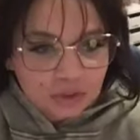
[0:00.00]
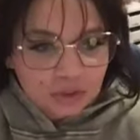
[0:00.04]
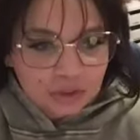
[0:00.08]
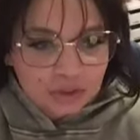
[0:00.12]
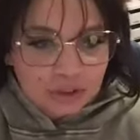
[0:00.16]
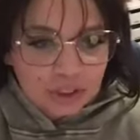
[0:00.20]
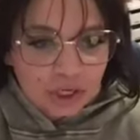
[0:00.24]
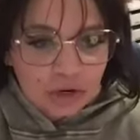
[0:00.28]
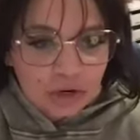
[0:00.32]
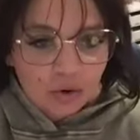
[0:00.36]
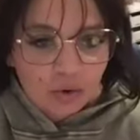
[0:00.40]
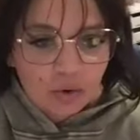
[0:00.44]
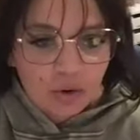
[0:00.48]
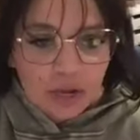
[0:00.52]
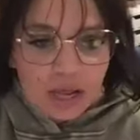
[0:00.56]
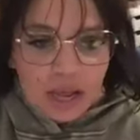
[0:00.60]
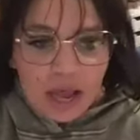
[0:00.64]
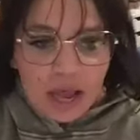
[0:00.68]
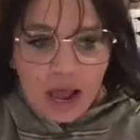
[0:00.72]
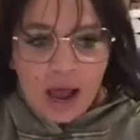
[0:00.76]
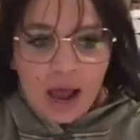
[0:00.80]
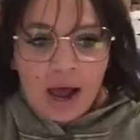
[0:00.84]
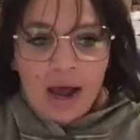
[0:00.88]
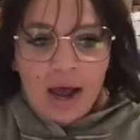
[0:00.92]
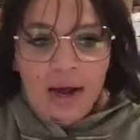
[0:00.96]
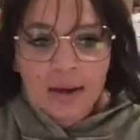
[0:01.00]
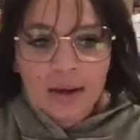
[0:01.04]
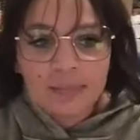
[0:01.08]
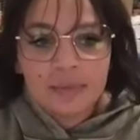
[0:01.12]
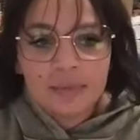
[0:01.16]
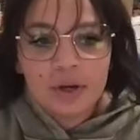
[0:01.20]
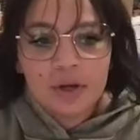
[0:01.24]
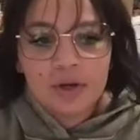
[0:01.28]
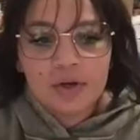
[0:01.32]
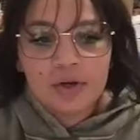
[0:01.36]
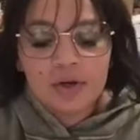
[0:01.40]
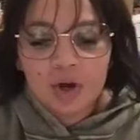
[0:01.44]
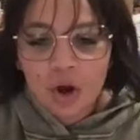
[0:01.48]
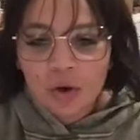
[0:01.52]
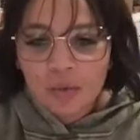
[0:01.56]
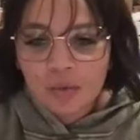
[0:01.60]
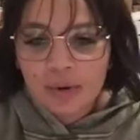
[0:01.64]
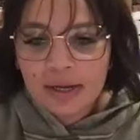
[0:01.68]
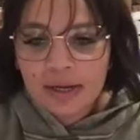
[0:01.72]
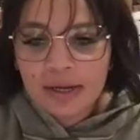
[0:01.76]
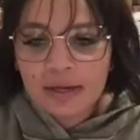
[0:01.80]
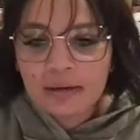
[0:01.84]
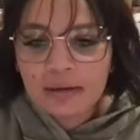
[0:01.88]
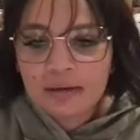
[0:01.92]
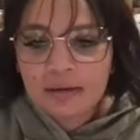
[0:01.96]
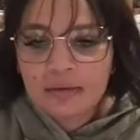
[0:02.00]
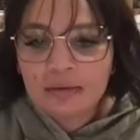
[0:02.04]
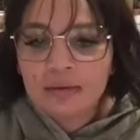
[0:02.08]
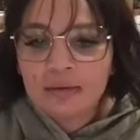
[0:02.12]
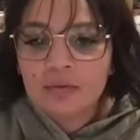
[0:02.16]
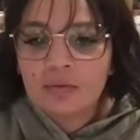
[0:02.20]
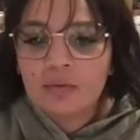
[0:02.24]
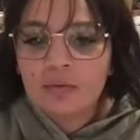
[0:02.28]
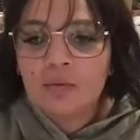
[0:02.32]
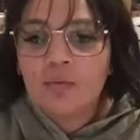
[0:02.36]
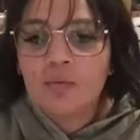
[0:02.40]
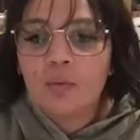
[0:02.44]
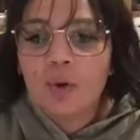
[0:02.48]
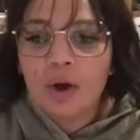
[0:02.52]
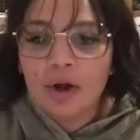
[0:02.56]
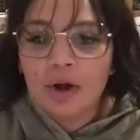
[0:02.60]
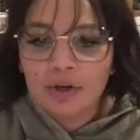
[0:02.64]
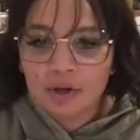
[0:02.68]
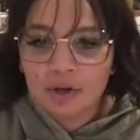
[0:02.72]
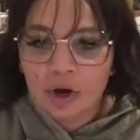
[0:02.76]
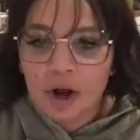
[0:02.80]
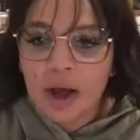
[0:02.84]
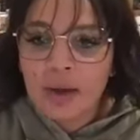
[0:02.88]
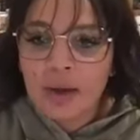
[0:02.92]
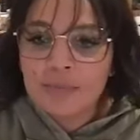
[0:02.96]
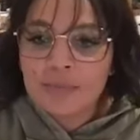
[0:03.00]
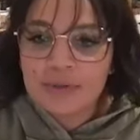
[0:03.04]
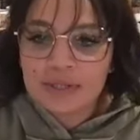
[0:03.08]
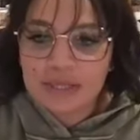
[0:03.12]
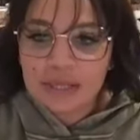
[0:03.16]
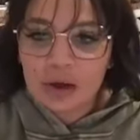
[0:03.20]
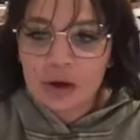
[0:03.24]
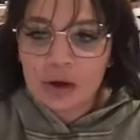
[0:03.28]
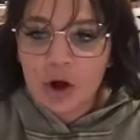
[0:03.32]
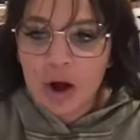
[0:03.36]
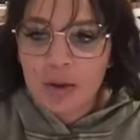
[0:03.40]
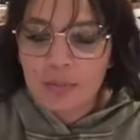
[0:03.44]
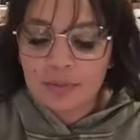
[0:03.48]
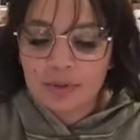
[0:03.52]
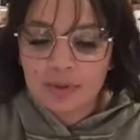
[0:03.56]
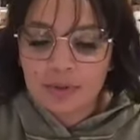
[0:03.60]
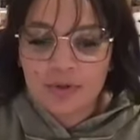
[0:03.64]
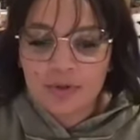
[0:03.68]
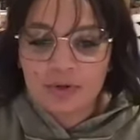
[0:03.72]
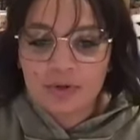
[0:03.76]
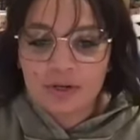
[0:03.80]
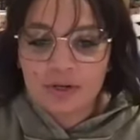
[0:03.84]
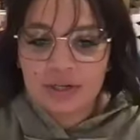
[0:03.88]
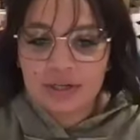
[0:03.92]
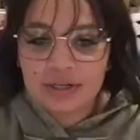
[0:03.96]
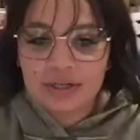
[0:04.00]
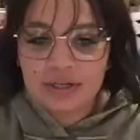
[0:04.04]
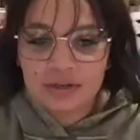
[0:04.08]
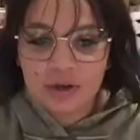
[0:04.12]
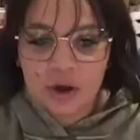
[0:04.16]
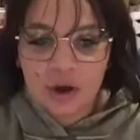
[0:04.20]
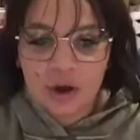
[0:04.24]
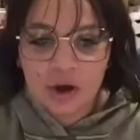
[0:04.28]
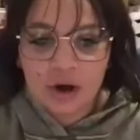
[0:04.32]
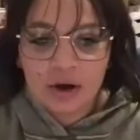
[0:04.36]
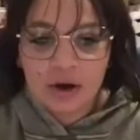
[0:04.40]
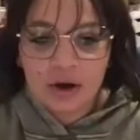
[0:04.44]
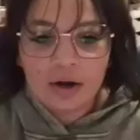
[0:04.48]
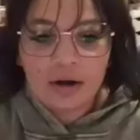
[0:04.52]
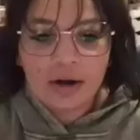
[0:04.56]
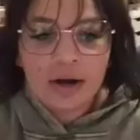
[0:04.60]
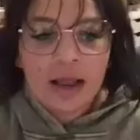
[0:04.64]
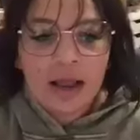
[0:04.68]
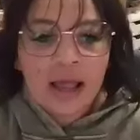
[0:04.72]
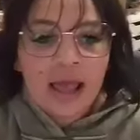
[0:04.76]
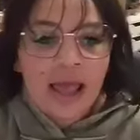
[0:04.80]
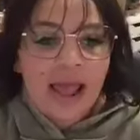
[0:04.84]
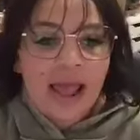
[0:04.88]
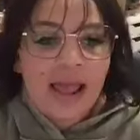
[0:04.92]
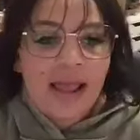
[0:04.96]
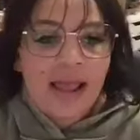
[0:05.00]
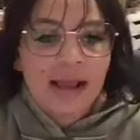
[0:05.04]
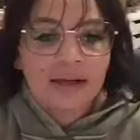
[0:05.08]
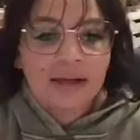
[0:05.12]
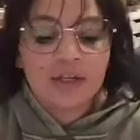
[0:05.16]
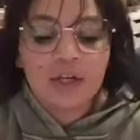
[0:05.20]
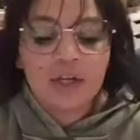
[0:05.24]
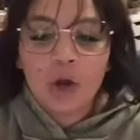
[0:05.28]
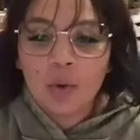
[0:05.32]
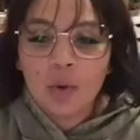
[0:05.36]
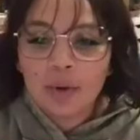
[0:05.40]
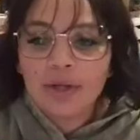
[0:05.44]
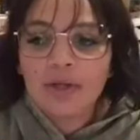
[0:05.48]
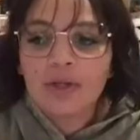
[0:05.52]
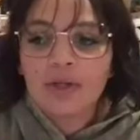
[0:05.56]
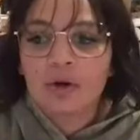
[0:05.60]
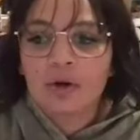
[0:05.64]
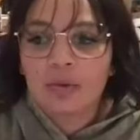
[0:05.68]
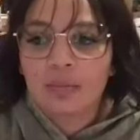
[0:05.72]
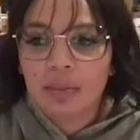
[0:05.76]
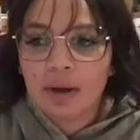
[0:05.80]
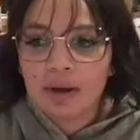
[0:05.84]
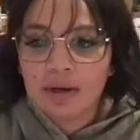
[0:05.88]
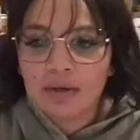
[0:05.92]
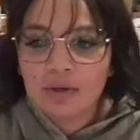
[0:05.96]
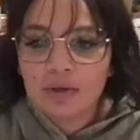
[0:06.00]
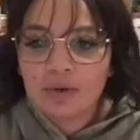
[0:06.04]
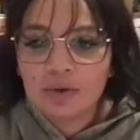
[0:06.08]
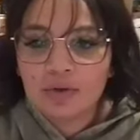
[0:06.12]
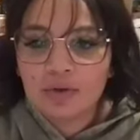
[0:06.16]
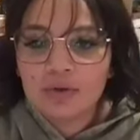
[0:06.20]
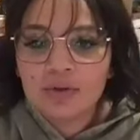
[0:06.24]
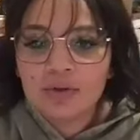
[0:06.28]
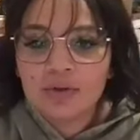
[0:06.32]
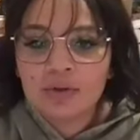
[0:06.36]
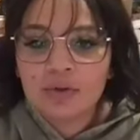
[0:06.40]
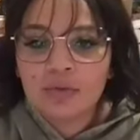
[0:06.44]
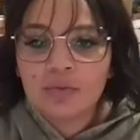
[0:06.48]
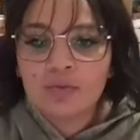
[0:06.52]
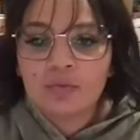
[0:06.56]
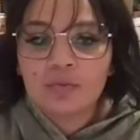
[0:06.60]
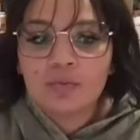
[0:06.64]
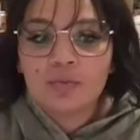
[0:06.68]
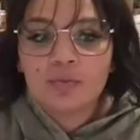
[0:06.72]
So um, knowing what your upsell opportunities are and knowing your bundles